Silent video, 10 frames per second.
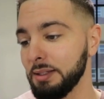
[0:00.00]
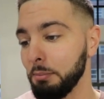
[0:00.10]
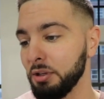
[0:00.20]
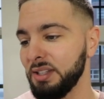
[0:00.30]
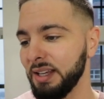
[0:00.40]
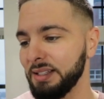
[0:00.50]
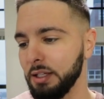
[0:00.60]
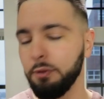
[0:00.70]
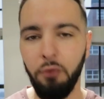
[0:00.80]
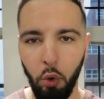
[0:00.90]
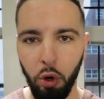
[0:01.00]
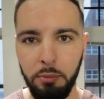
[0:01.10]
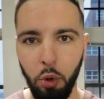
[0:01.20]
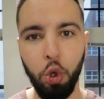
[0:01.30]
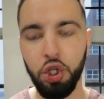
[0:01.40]
Number 6 is
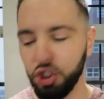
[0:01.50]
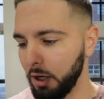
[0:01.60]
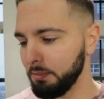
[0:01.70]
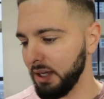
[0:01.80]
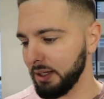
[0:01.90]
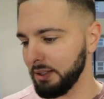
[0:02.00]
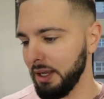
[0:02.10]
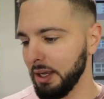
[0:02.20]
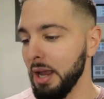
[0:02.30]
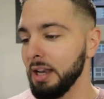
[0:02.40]
form or jump technique.